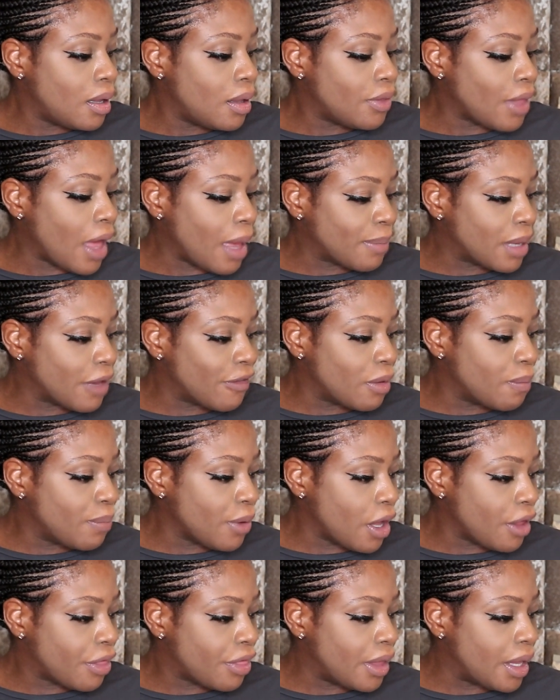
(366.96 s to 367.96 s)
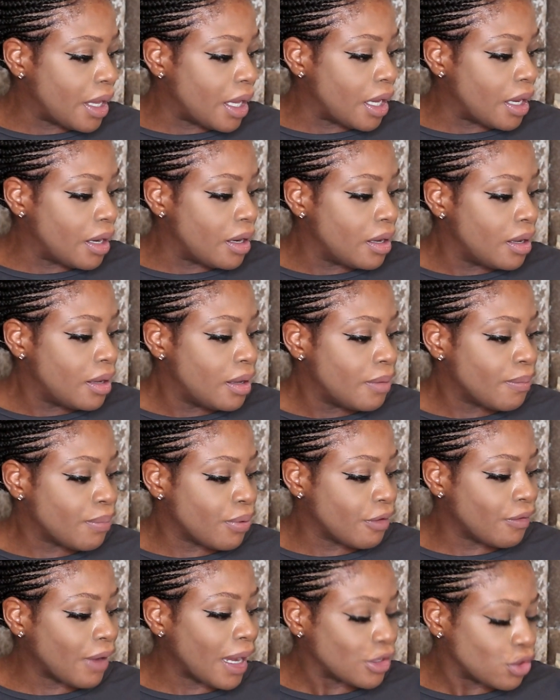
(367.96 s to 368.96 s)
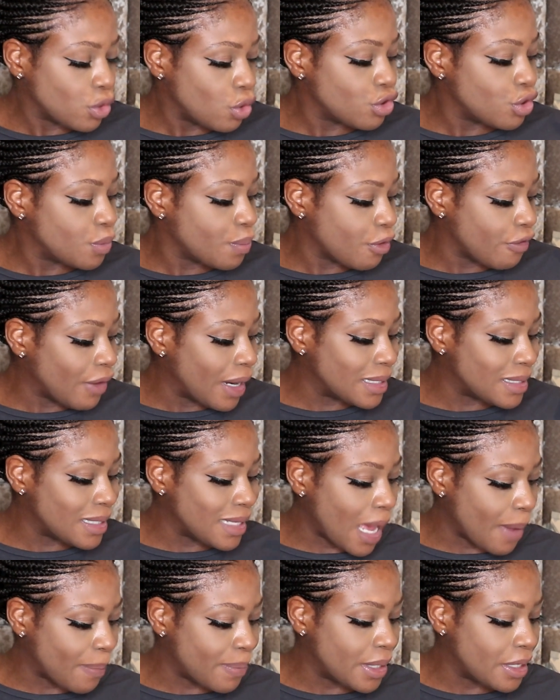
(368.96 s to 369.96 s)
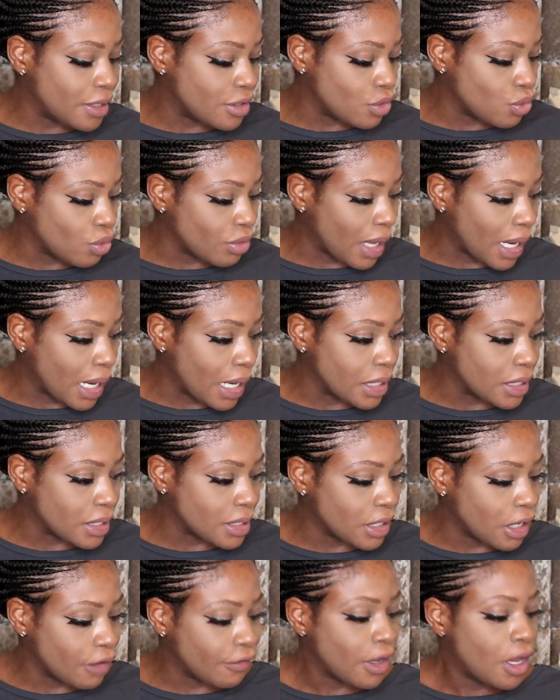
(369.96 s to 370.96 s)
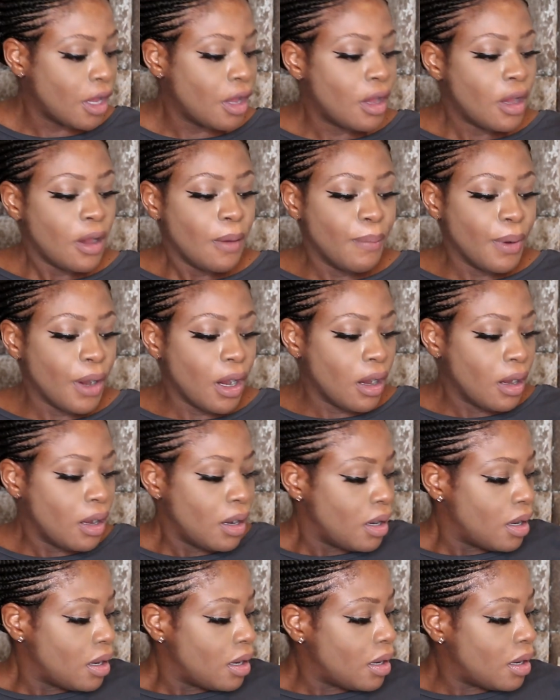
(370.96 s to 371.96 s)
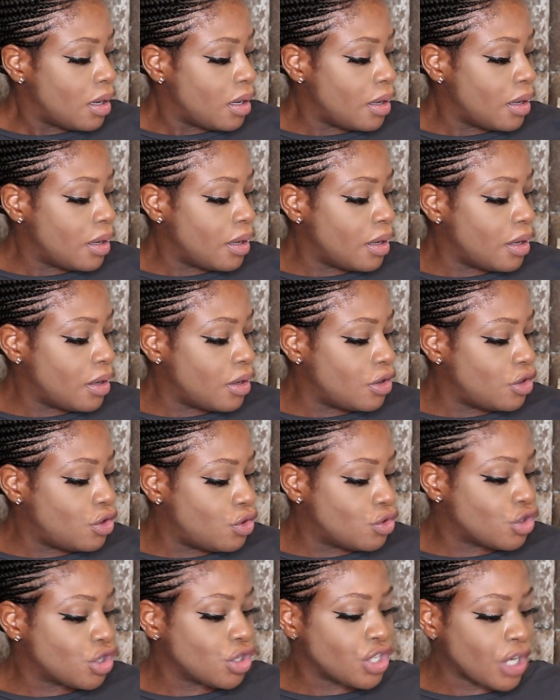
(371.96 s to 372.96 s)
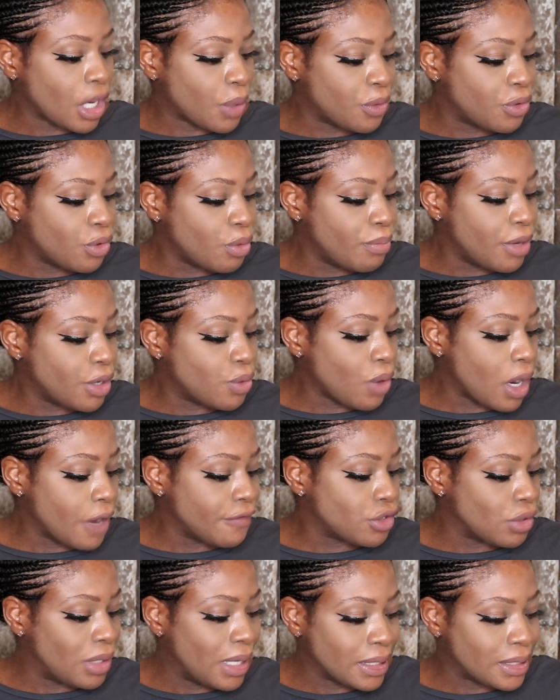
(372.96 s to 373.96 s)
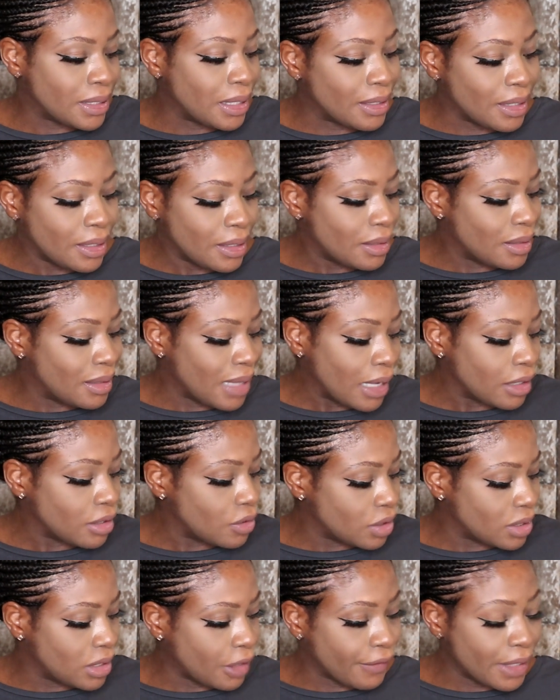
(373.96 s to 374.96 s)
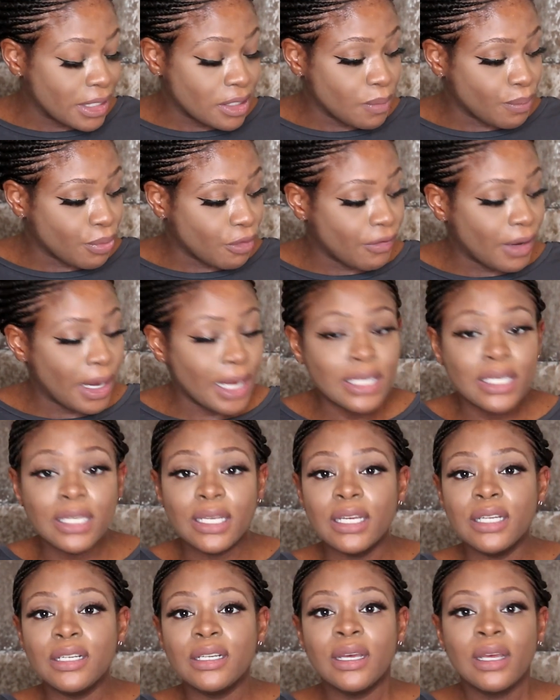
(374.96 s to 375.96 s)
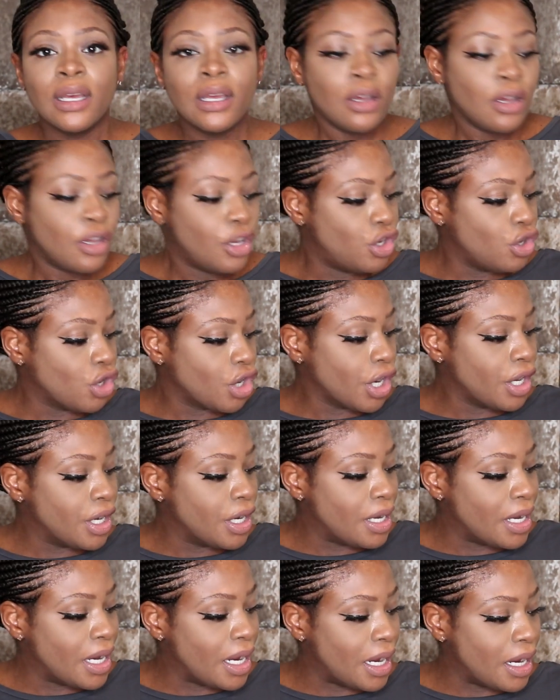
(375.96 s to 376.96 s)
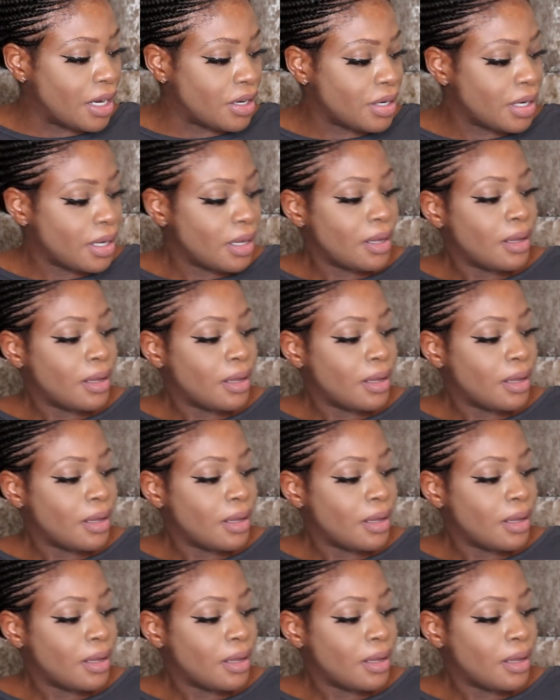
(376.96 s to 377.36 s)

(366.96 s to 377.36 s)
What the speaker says: that I'm giving birth in, provides nappies and all that kind of stuff, but you should check with your midwife. So let's say that stuff isn't provided, you're gonna need